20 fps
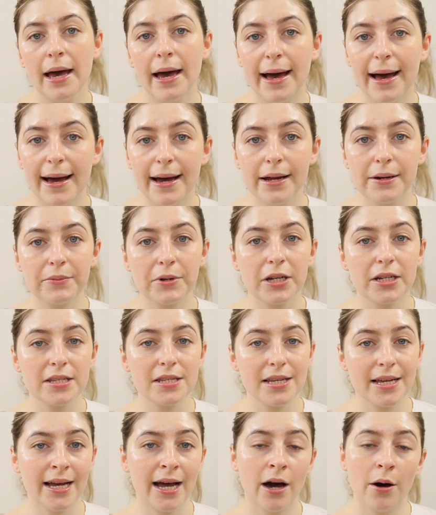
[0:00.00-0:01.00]
and we're going to
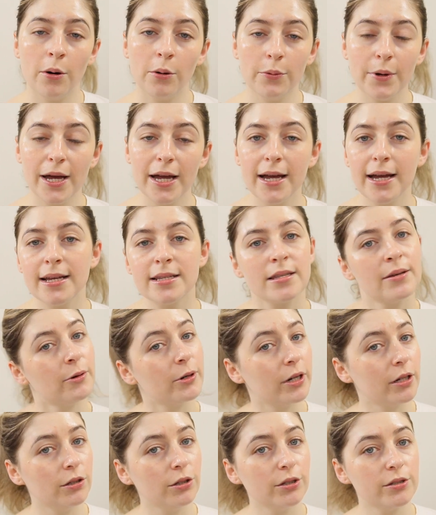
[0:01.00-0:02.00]
see how it wears,
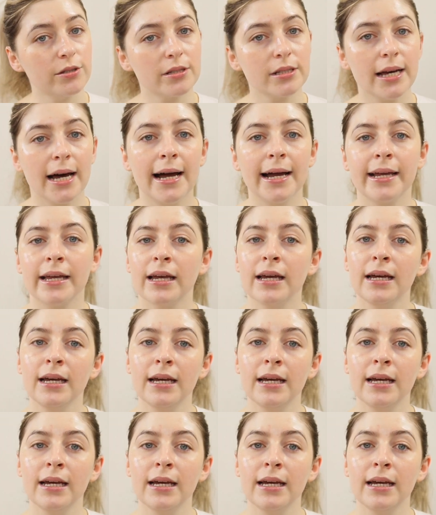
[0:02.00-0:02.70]
what it looks like.